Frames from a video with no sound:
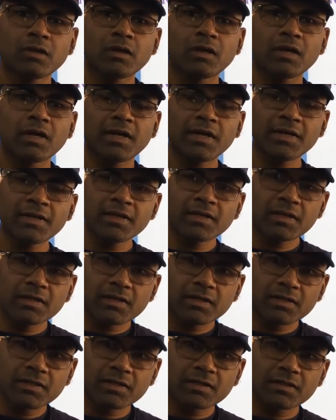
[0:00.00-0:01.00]

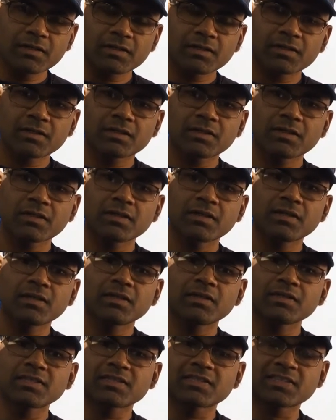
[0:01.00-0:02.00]
In
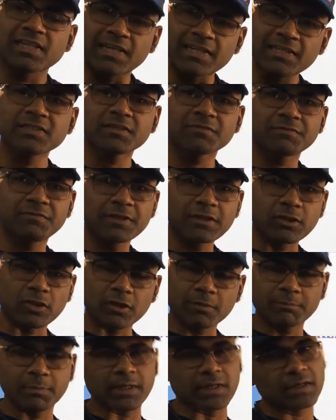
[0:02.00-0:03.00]
science, if we
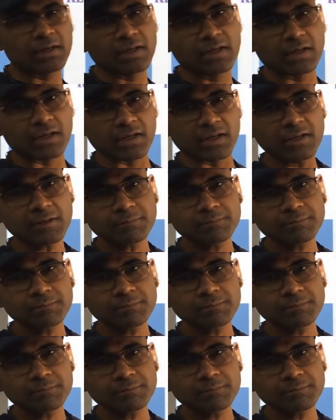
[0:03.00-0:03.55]
talk particularly,